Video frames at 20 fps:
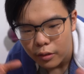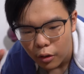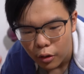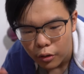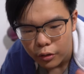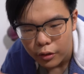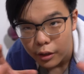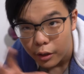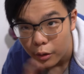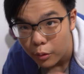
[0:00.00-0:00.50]

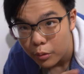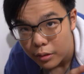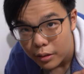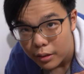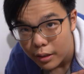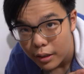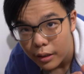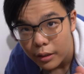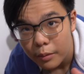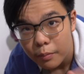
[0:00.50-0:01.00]
all the old
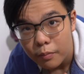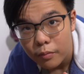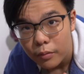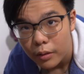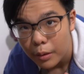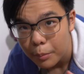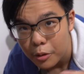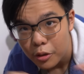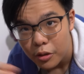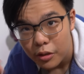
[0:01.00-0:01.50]
setup,
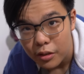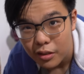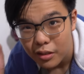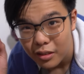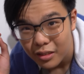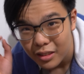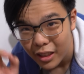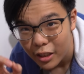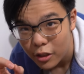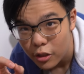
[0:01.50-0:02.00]
let me
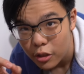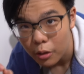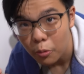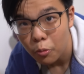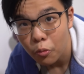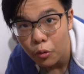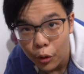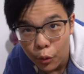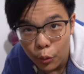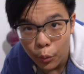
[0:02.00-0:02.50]
just catch you up
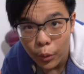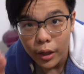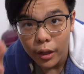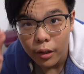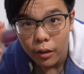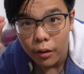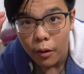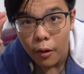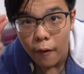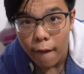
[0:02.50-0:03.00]
real quick.